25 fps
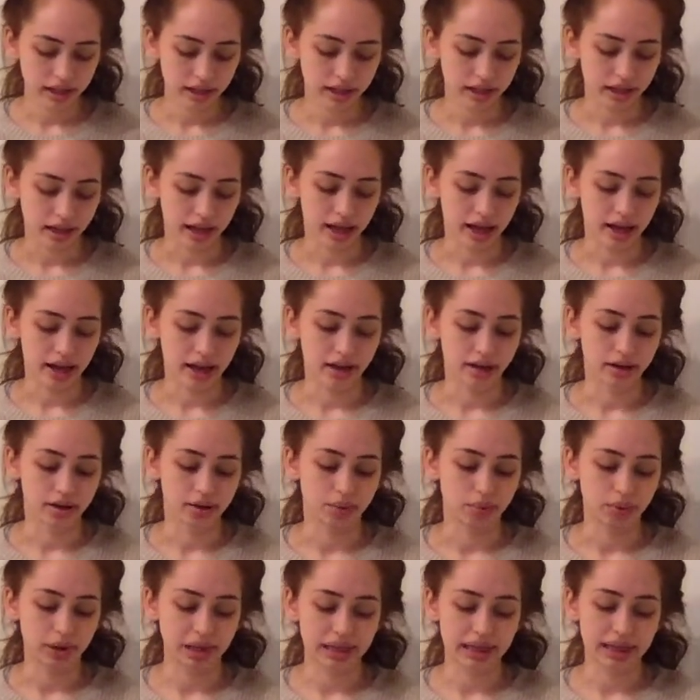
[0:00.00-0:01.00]
And
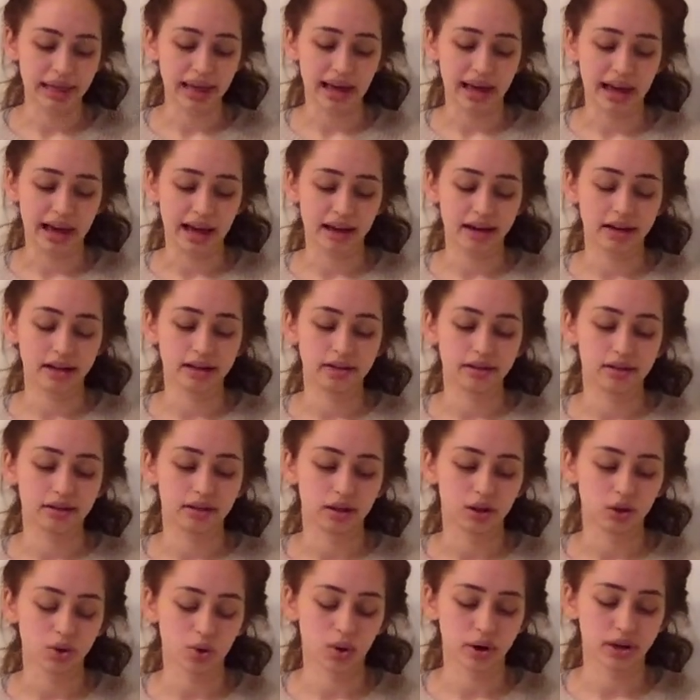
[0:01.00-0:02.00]
with that,
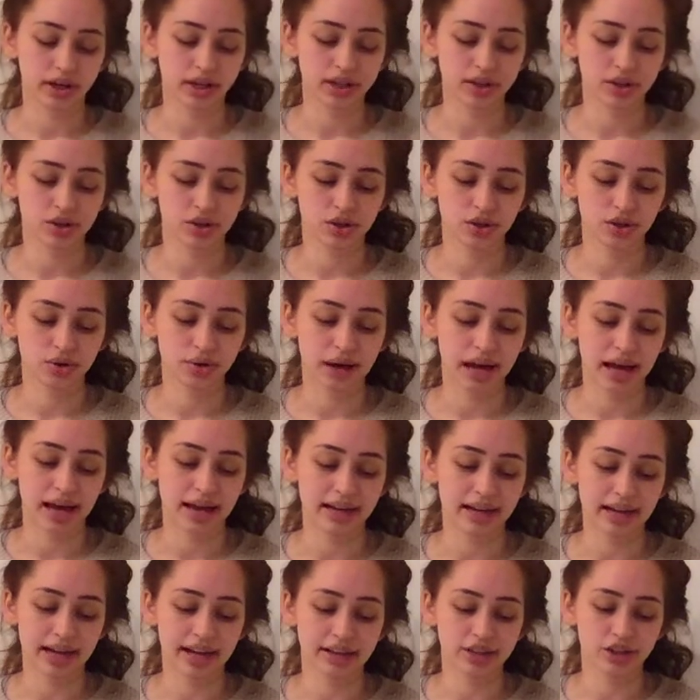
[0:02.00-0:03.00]
according to
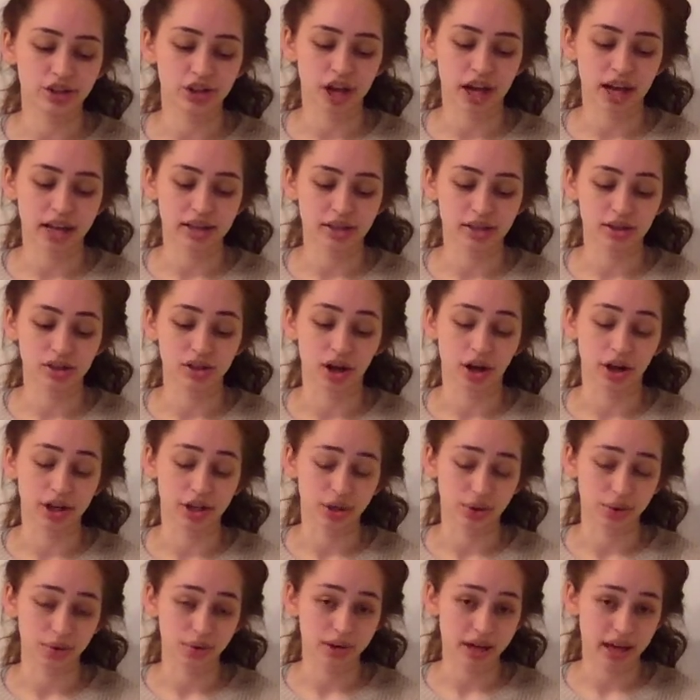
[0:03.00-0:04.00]

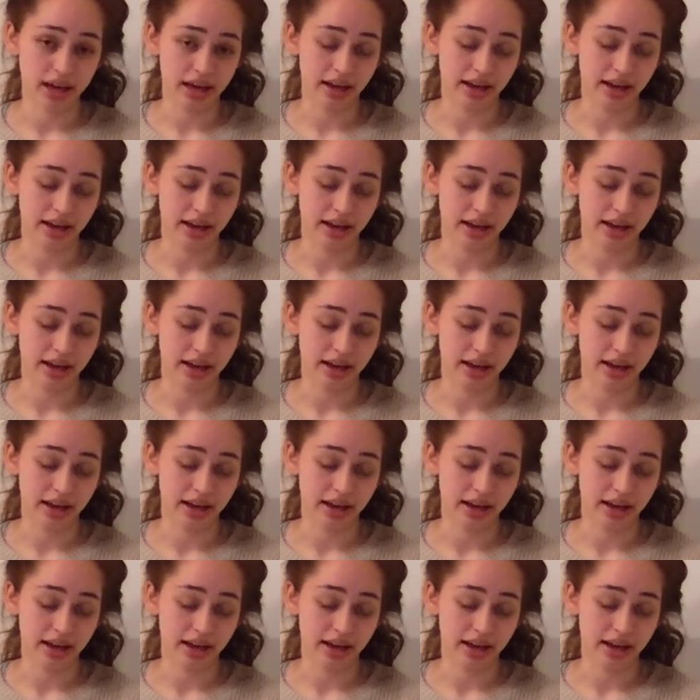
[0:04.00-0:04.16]
nhs.uk,